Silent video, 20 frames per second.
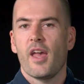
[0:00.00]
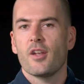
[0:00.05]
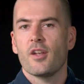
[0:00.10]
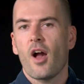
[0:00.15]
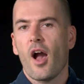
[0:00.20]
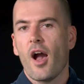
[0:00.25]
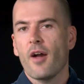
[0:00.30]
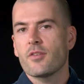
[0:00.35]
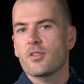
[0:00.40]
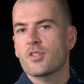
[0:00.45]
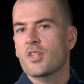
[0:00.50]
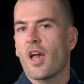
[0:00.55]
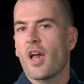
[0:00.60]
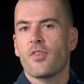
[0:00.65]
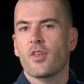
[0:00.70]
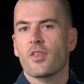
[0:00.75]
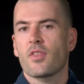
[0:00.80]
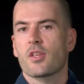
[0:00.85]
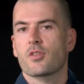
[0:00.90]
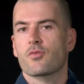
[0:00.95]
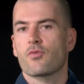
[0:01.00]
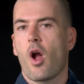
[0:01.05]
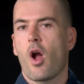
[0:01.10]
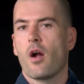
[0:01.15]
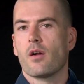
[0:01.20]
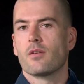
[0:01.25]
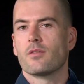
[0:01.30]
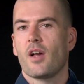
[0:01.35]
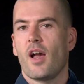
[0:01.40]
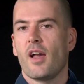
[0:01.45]
And obviously, I think that's wrong.
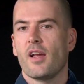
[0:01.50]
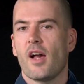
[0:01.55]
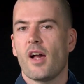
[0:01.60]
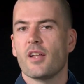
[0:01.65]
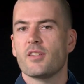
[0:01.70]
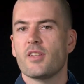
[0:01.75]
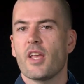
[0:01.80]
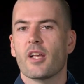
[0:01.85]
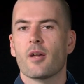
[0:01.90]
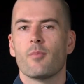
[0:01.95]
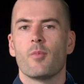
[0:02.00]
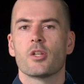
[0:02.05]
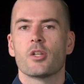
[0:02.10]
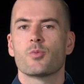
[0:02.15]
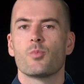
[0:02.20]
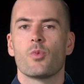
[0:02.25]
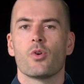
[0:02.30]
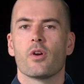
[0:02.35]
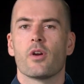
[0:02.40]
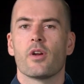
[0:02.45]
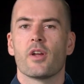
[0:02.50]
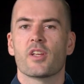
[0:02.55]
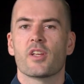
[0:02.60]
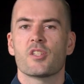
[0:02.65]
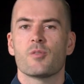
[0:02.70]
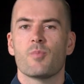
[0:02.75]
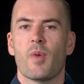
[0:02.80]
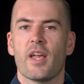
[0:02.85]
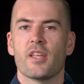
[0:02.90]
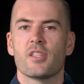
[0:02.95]
I take a much more
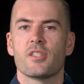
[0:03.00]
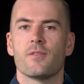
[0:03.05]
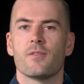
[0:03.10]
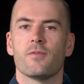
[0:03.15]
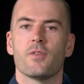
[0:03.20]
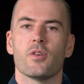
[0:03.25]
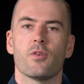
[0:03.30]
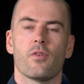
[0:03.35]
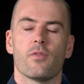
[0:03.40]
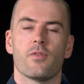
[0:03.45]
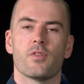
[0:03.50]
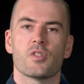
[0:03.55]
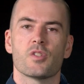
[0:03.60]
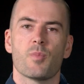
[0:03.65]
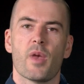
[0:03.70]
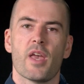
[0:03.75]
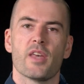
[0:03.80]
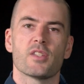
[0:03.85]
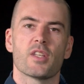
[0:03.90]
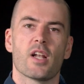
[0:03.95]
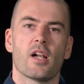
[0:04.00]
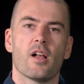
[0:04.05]
expansive view of the space,